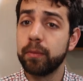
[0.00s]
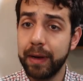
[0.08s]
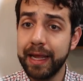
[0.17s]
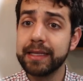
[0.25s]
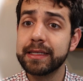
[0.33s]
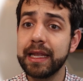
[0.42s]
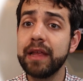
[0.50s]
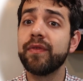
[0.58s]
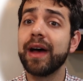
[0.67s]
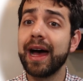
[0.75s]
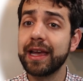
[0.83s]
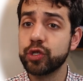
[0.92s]
Please
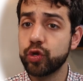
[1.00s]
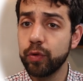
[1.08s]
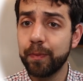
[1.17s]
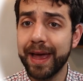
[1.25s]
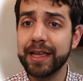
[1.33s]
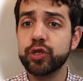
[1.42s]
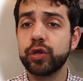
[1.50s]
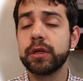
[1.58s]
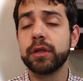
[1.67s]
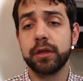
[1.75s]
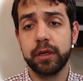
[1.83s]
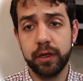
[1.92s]
leave a strong
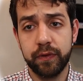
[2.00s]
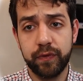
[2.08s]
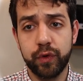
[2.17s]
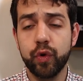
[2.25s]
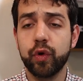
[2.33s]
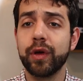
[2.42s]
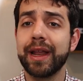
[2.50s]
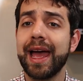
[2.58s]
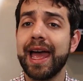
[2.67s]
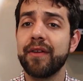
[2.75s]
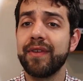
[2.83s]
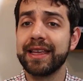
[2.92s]
password if you're gonna
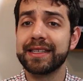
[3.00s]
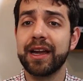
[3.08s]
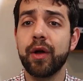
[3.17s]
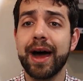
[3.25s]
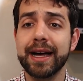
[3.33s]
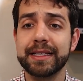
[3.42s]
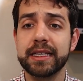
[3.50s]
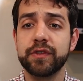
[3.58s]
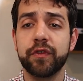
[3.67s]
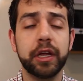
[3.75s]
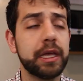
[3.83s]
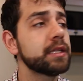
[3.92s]
have external
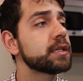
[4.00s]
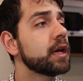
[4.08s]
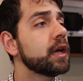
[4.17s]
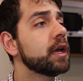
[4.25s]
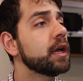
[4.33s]
access for it.